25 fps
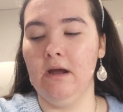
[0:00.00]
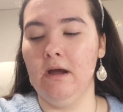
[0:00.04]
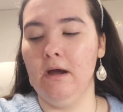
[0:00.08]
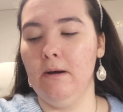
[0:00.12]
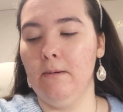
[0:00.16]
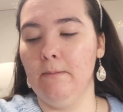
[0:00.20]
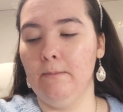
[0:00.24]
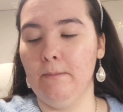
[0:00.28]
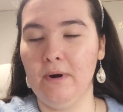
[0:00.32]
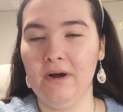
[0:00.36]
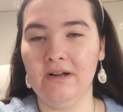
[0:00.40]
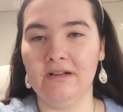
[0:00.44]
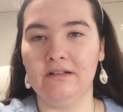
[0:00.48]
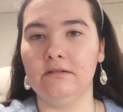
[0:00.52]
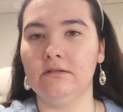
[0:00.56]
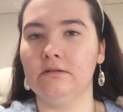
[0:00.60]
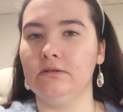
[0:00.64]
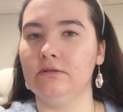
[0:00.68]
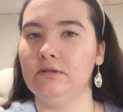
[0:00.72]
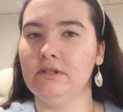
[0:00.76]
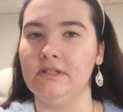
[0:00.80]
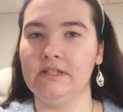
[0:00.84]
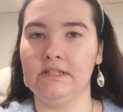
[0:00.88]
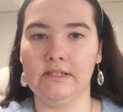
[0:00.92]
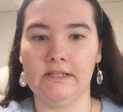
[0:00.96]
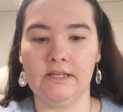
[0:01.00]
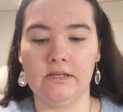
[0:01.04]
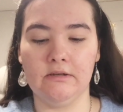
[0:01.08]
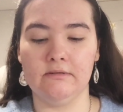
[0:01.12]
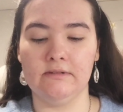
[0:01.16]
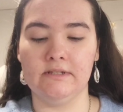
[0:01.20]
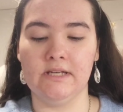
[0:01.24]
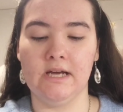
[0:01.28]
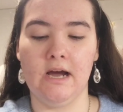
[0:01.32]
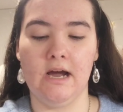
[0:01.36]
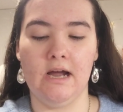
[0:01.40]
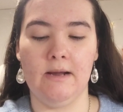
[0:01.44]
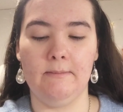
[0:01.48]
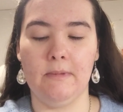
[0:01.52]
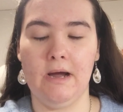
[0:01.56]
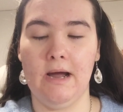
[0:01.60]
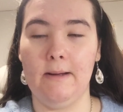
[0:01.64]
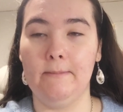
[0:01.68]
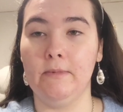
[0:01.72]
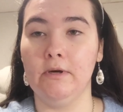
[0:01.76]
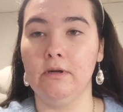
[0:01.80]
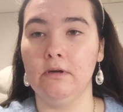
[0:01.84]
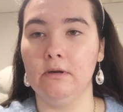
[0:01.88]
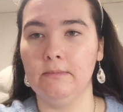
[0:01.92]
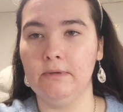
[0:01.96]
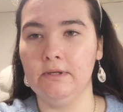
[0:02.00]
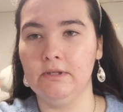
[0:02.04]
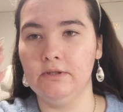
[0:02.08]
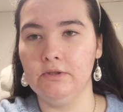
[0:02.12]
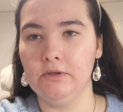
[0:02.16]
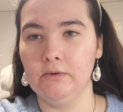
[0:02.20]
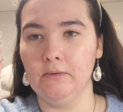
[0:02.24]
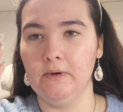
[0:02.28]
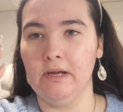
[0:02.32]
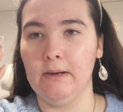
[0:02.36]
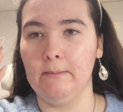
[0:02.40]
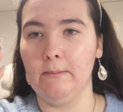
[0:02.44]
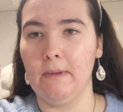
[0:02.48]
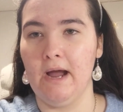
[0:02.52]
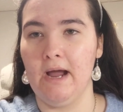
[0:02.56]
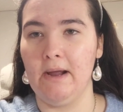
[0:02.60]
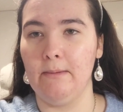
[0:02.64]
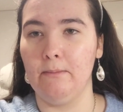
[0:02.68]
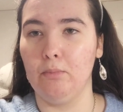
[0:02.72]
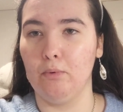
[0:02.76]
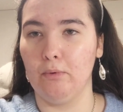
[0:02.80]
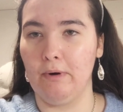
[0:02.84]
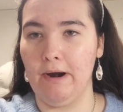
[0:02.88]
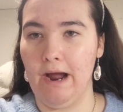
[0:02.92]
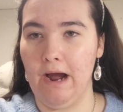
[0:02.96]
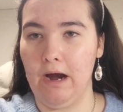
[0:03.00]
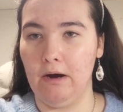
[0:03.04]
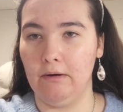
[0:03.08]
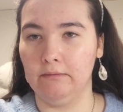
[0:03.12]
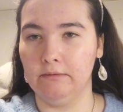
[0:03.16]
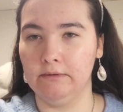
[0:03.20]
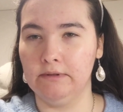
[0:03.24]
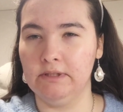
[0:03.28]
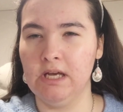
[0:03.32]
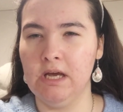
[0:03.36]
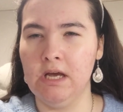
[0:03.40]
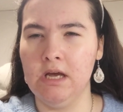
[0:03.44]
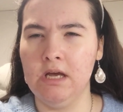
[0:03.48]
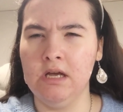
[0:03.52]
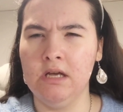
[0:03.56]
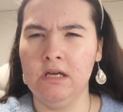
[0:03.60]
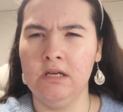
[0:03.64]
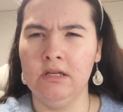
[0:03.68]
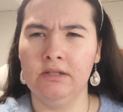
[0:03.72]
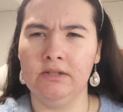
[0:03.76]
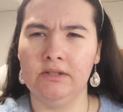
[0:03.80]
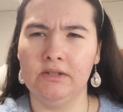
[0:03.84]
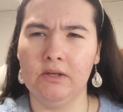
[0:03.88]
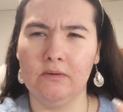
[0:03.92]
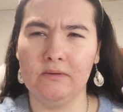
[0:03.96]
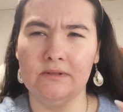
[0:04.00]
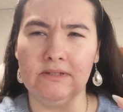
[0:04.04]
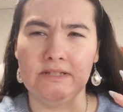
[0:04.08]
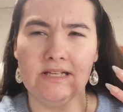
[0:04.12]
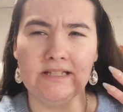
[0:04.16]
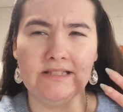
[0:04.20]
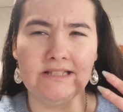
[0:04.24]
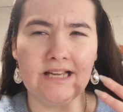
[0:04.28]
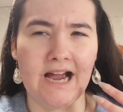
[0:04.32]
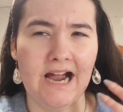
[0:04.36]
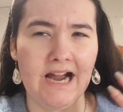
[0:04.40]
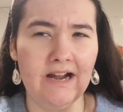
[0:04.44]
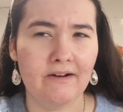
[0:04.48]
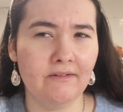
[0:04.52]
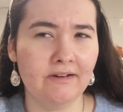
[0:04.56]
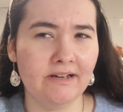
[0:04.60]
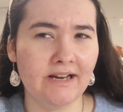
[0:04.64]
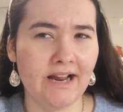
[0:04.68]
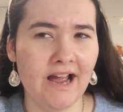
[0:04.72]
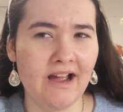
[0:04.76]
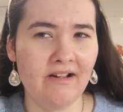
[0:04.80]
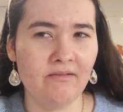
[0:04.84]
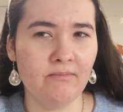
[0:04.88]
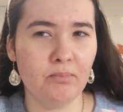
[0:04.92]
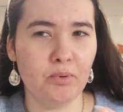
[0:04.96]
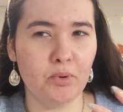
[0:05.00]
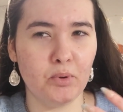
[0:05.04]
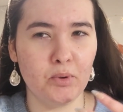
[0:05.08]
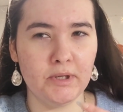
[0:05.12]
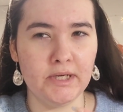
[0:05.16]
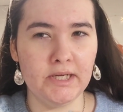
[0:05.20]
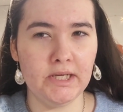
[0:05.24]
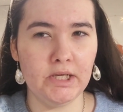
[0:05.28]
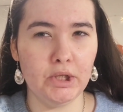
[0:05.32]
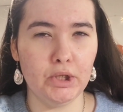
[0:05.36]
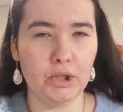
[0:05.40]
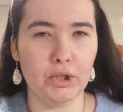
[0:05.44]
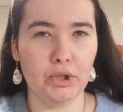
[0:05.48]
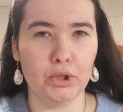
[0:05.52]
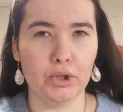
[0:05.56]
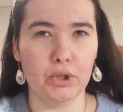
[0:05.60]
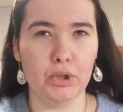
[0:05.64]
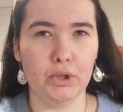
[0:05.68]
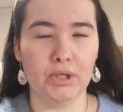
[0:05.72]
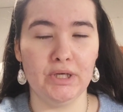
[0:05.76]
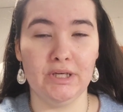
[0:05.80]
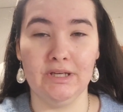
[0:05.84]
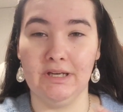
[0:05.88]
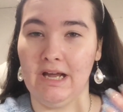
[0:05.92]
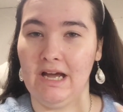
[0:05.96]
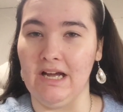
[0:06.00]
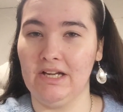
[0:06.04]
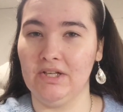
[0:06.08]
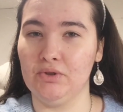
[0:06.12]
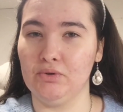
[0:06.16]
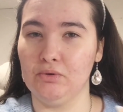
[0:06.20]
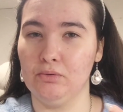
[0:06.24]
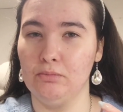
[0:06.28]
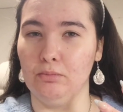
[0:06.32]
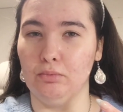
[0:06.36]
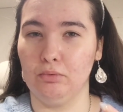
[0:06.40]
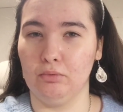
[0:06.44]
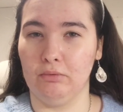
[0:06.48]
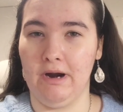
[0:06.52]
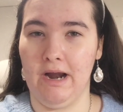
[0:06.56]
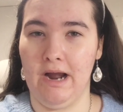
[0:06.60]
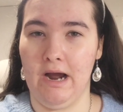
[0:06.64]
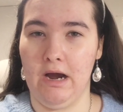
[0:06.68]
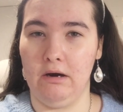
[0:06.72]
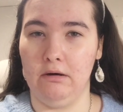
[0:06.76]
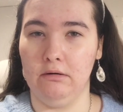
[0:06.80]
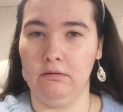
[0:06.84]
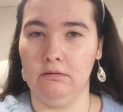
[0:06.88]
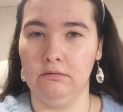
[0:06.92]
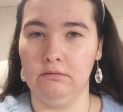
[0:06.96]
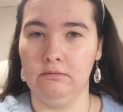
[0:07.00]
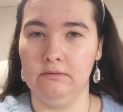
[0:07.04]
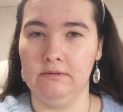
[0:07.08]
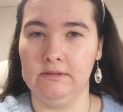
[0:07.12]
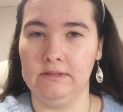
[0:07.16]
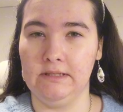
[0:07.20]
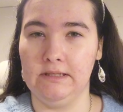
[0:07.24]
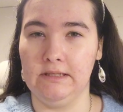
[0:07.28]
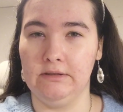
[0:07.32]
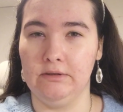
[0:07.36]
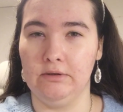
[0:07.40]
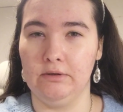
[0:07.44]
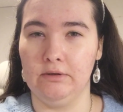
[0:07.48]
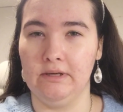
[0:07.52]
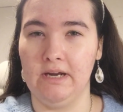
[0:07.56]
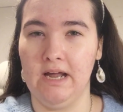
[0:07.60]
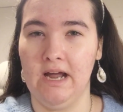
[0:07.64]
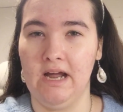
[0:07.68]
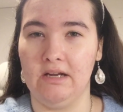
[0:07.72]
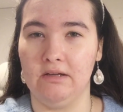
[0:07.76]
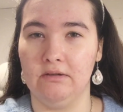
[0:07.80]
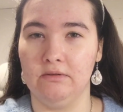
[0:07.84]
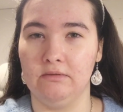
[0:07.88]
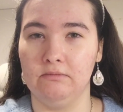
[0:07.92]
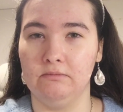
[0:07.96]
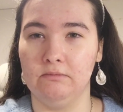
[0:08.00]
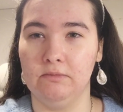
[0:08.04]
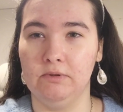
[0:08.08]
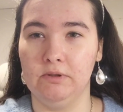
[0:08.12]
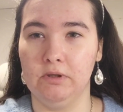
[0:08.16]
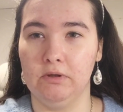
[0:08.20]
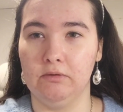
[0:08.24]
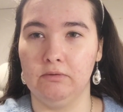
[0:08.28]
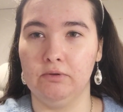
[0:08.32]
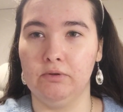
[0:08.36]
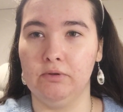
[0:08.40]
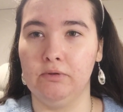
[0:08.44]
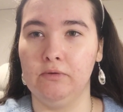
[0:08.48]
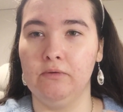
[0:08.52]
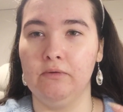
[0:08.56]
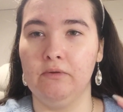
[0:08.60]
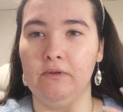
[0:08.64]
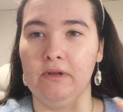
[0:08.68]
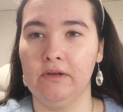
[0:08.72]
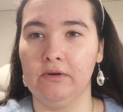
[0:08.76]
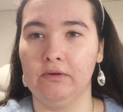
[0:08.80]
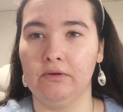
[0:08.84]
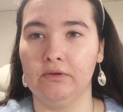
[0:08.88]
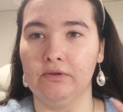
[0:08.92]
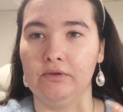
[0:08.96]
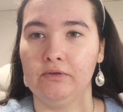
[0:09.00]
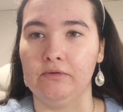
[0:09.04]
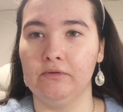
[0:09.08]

But just to kill time, I'm gonna be doing my brows. So since I already have pretty good natural brows and they're not, too thin or too